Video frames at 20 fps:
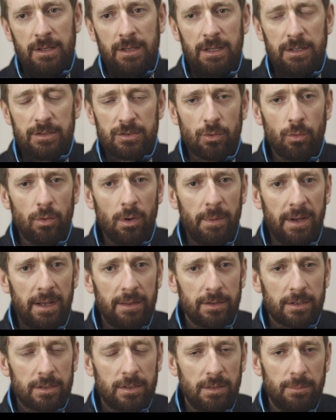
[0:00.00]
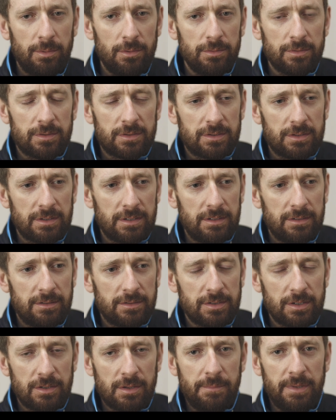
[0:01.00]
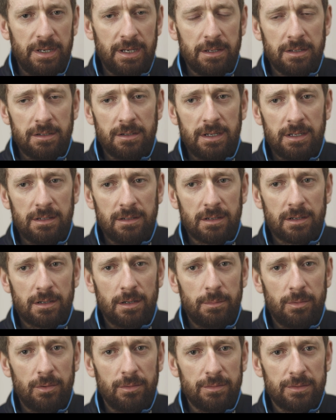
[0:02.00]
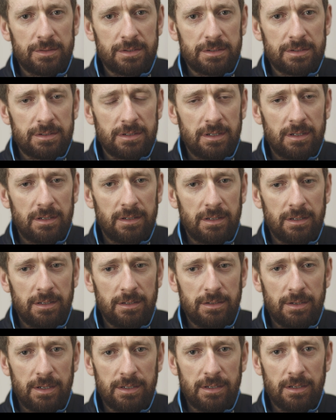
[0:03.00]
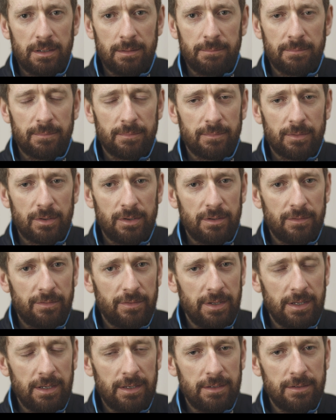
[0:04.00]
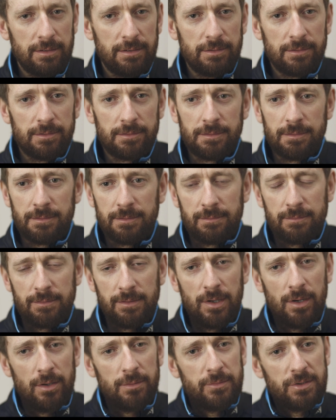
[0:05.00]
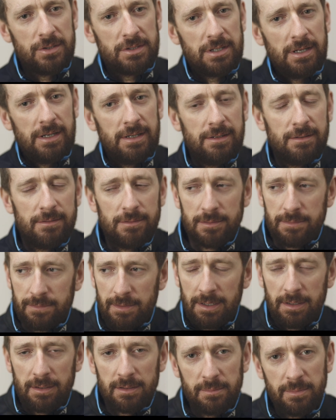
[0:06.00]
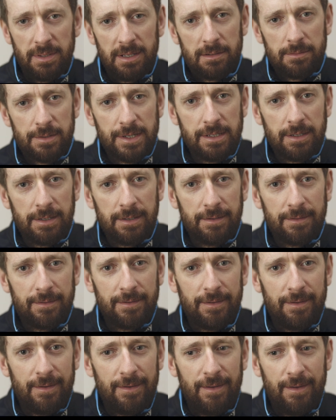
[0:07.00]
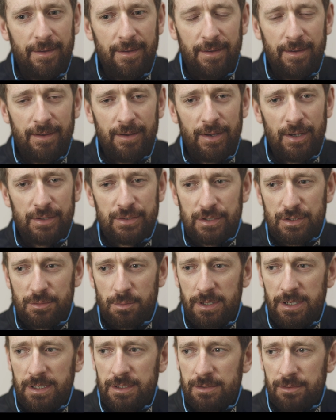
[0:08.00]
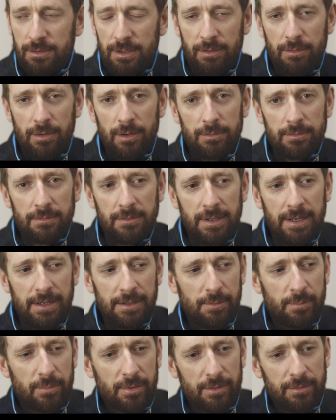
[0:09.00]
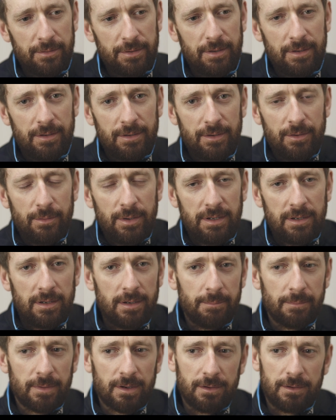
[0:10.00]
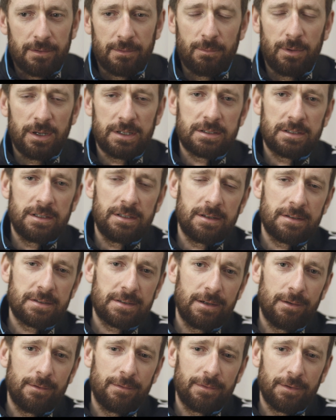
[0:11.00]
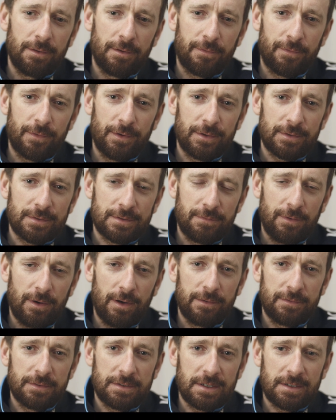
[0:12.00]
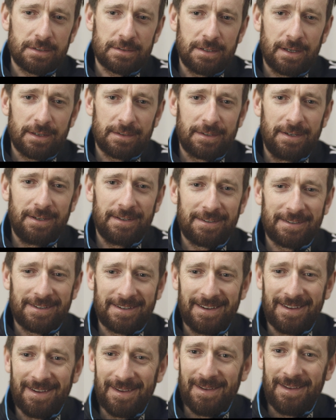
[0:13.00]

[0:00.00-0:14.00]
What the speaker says: it's all about the cobbles. And so the minute you hit the cobbles, I think you end up kind of thinking you're Musée or Franco Ballerini. And as a 22-year-old neo pro, you end up kind of wasting yourself on the first 5-6 sectors,